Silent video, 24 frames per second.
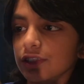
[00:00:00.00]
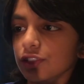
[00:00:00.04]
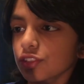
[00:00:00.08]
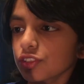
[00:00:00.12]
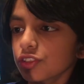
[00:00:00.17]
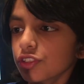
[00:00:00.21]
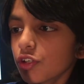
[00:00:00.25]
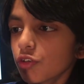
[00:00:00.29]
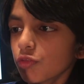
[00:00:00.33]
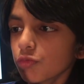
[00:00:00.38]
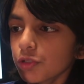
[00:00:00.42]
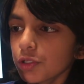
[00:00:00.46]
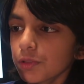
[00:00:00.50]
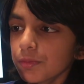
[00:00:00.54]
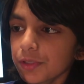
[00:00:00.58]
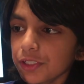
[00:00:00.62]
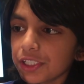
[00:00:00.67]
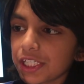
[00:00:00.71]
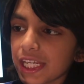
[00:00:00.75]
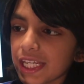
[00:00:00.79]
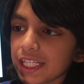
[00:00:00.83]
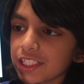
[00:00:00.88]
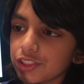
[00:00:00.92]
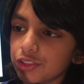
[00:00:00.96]
there's no room,
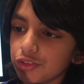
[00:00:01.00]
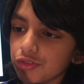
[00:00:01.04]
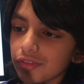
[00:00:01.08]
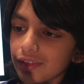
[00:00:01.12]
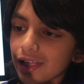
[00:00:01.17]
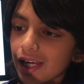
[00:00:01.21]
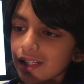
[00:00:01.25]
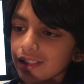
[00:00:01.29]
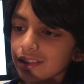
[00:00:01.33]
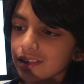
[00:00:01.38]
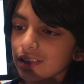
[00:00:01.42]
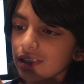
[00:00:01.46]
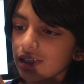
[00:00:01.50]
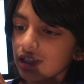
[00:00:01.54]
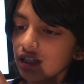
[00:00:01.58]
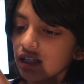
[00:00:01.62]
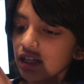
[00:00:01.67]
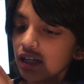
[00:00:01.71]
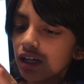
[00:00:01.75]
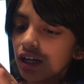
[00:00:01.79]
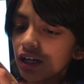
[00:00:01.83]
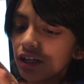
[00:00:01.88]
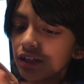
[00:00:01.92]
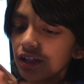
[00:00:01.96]
you can't do that.
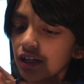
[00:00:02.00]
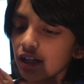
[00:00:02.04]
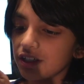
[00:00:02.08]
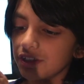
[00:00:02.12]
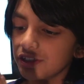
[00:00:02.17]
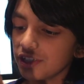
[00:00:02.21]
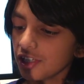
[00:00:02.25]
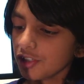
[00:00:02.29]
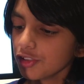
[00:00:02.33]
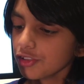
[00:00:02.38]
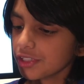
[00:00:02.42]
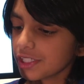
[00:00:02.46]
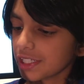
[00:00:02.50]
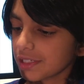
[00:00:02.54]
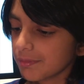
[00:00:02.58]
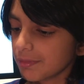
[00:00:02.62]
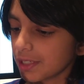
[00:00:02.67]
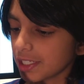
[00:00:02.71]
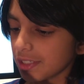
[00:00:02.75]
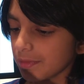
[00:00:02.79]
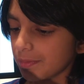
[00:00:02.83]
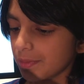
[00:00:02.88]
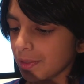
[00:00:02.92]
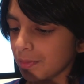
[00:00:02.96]
Another thing
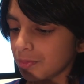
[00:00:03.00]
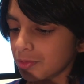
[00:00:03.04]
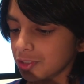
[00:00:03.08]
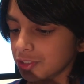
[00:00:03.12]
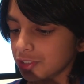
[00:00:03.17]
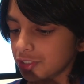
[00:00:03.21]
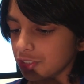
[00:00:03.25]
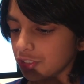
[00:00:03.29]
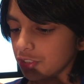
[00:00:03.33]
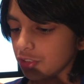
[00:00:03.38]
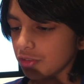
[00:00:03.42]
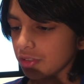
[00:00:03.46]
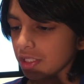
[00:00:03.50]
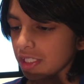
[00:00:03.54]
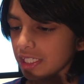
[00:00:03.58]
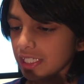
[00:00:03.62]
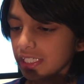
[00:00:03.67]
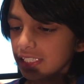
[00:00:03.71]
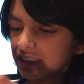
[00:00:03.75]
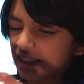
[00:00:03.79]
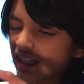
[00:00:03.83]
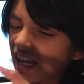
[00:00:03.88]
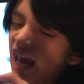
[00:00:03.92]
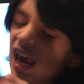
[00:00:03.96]
many people do
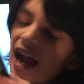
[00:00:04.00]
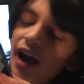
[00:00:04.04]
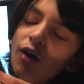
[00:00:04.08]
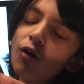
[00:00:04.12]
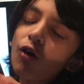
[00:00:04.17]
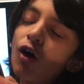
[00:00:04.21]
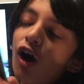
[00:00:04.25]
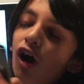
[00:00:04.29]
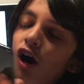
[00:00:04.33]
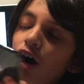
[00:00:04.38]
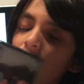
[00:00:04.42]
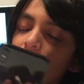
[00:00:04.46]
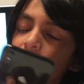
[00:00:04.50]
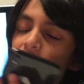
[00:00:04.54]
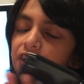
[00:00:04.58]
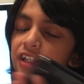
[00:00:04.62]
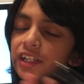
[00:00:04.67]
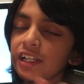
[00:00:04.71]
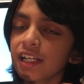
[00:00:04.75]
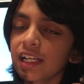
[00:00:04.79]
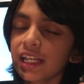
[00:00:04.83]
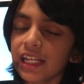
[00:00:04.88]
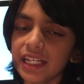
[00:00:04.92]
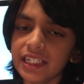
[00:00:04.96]
is how
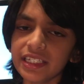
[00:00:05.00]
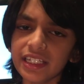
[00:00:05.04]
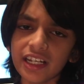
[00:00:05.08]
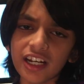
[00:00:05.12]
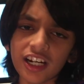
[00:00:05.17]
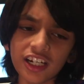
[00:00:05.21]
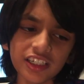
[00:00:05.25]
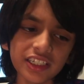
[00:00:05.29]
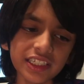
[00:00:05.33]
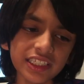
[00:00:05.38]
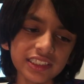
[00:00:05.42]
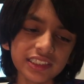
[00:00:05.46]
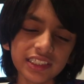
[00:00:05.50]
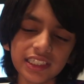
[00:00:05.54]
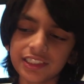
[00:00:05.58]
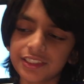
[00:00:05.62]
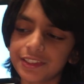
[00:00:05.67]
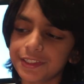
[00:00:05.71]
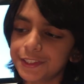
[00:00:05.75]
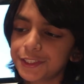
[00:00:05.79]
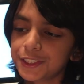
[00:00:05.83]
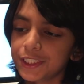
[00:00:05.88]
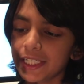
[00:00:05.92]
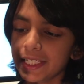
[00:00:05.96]
hard is
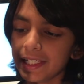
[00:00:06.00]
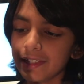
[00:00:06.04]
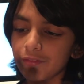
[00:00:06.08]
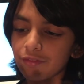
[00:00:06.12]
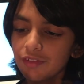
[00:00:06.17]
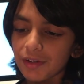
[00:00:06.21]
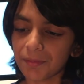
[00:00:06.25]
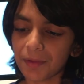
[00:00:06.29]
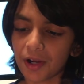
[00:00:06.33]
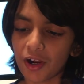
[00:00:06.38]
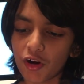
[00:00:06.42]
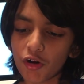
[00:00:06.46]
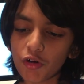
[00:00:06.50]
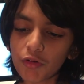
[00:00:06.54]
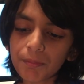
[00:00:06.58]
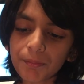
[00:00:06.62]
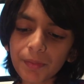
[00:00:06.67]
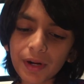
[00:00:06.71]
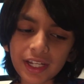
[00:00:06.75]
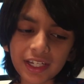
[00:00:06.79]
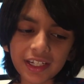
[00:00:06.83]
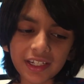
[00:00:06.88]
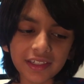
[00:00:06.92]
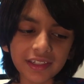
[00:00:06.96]
it to change from a
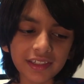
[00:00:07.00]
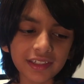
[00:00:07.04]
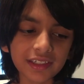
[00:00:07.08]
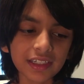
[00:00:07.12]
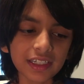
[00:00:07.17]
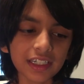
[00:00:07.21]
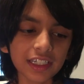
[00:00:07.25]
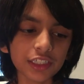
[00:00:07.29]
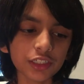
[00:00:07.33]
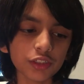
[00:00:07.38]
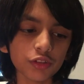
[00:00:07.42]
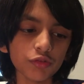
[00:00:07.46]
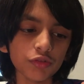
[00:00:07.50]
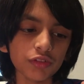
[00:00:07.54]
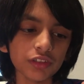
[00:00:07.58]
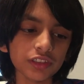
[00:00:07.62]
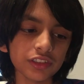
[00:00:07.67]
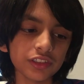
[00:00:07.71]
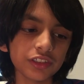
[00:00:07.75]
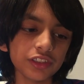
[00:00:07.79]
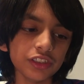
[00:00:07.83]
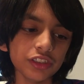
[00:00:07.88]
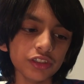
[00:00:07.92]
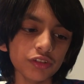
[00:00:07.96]
home button
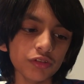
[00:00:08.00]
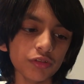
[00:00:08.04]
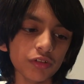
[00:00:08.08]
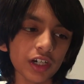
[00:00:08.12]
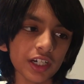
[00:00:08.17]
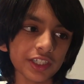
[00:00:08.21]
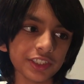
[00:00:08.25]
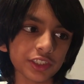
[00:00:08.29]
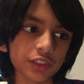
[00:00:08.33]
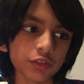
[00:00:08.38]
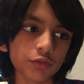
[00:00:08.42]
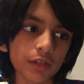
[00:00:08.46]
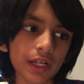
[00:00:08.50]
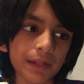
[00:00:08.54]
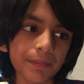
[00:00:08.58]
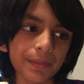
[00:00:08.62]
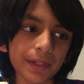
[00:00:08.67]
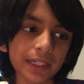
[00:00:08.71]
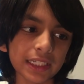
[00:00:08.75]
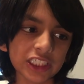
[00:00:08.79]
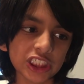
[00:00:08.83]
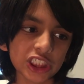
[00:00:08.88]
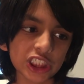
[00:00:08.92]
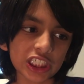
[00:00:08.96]
to a
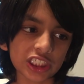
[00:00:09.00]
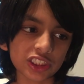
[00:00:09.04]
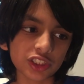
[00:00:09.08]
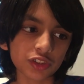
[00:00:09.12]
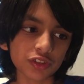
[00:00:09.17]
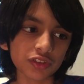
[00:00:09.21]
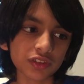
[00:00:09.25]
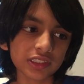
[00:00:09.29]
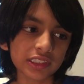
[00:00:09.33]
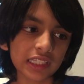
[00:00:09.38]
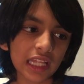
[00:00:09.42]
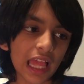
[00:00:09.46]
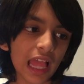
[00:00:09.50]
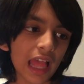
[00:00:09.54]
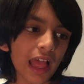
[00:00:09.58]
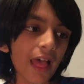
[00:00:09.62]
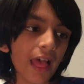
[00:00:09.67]
swiping gestures.